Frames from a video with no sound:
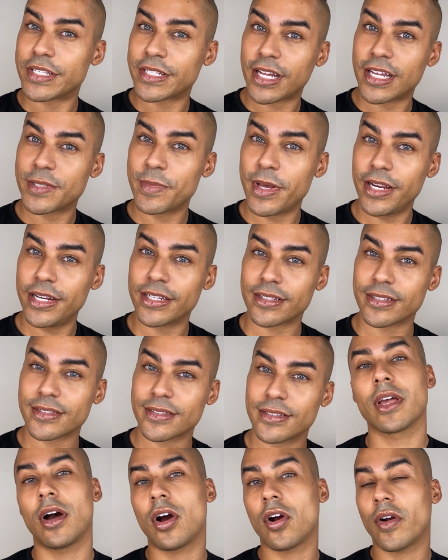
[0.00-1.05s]
Cosmetics.
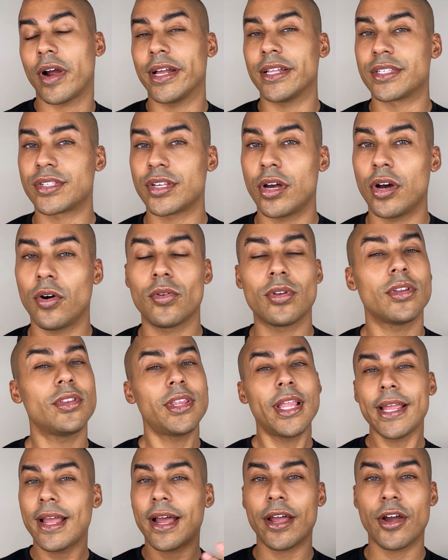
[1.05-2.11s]
All right, so
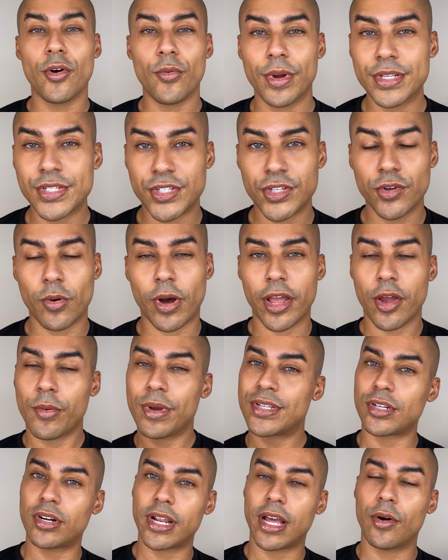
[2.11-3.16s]
like I always do, I always
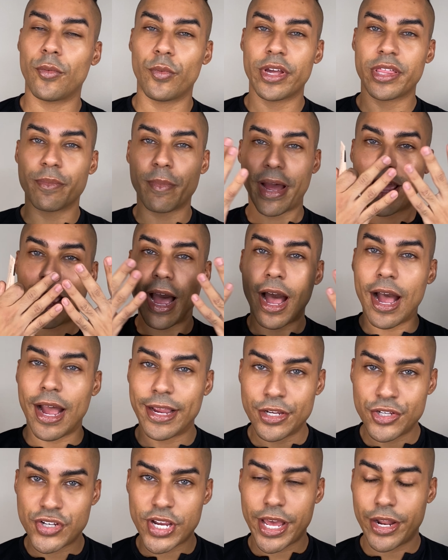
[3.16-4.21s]
start out with my
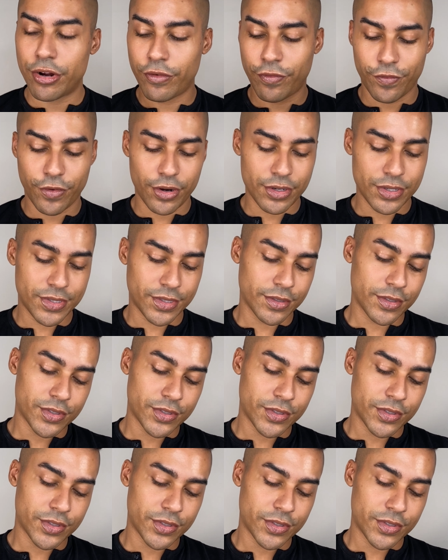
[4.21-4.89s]
eyeshadow first.